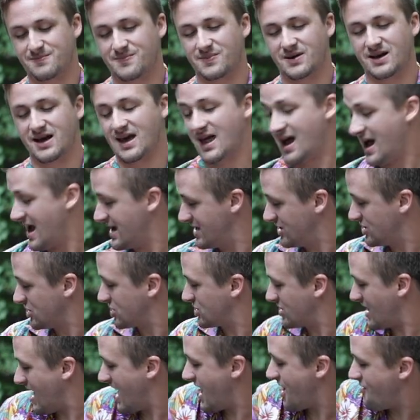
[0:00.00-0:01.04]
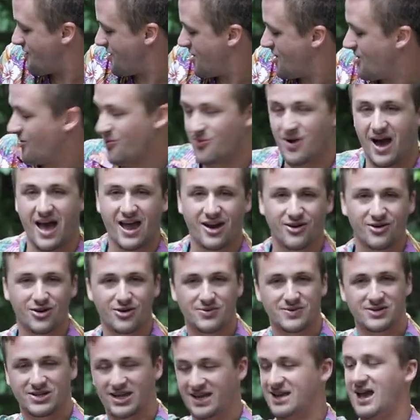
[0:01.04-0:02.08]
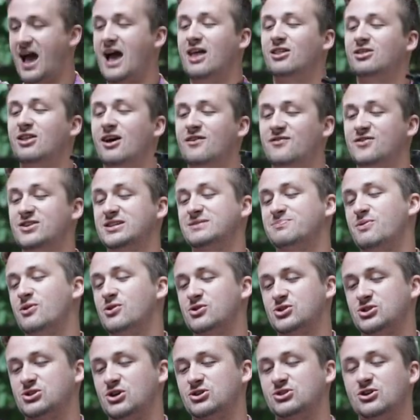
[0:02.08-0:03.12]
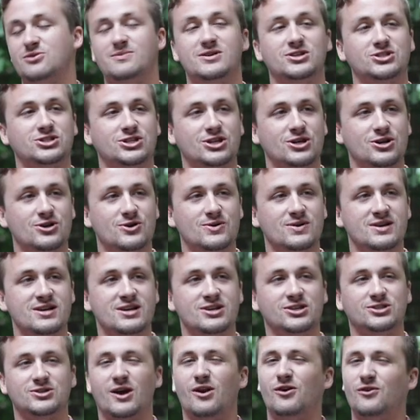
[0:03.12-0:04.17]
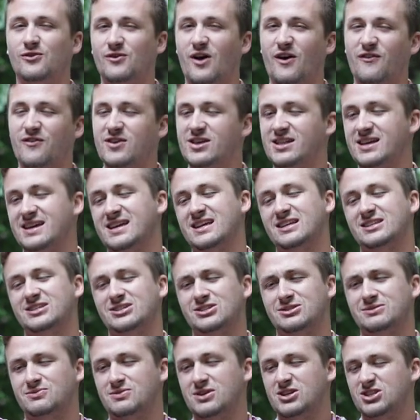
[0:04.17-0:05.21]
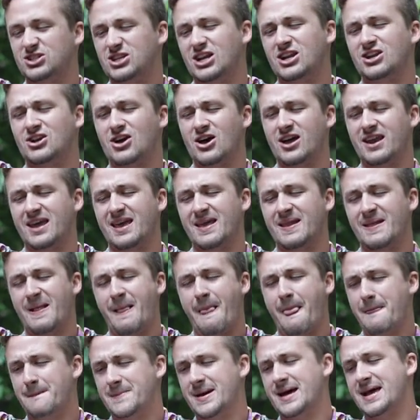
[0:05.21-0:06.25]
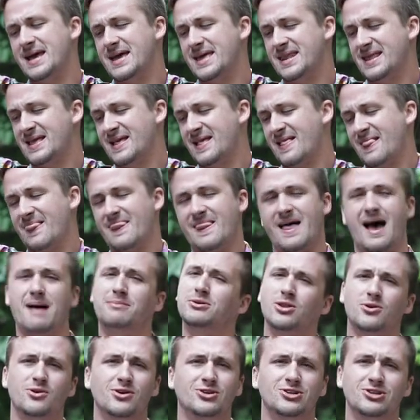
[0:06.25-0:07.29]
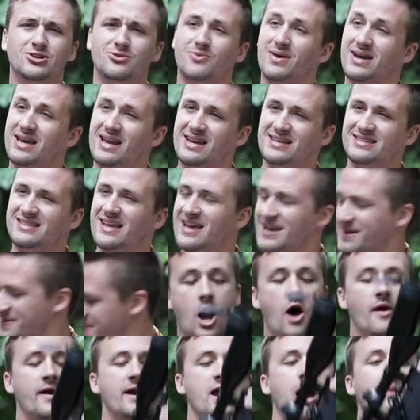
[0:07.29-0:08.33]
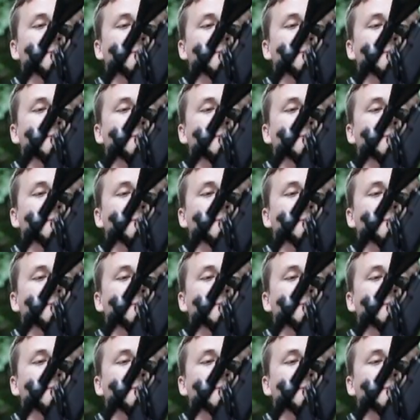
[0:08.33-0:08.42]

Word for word: But I don't know. I don't know what, like, I love this PolarStar so much too, so I feel like it's just cheating on it, but I'm a loyal dude, what can I say? All right,